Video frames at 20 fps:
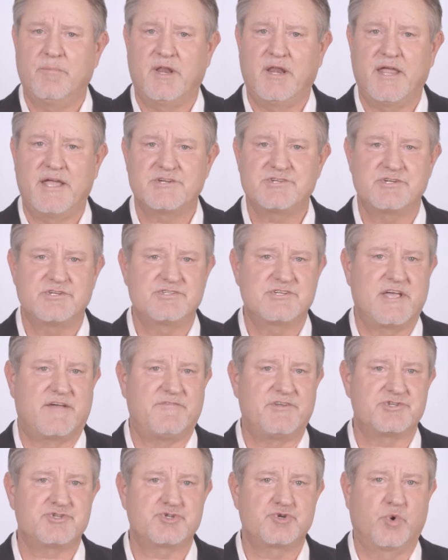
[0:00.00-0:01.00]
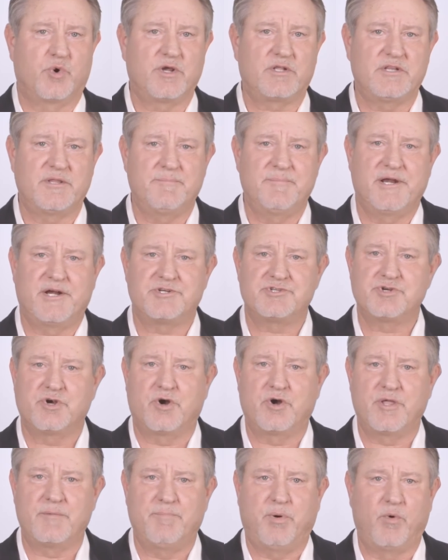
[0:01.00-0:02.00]
elections have historically been a
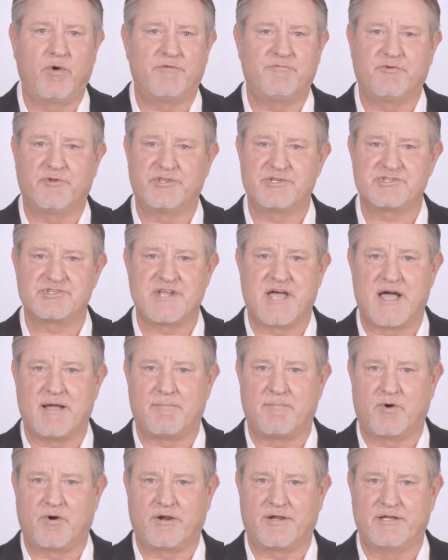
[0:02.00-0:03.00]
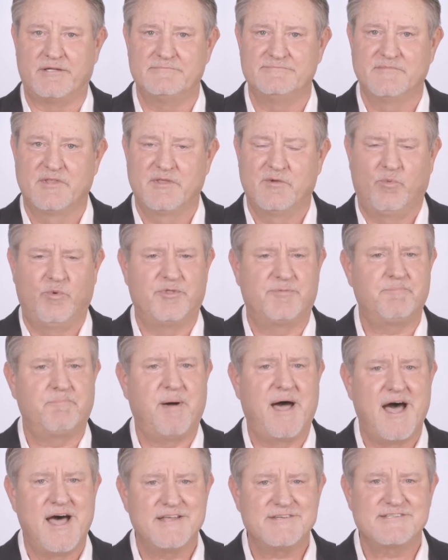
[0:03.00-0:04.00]
turning point for the stock market, with
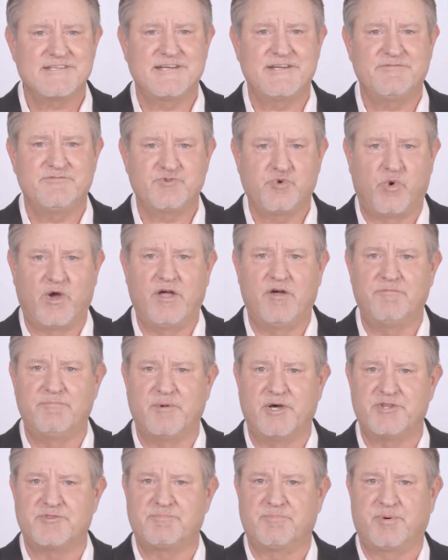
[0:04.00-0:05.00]
positive 12-month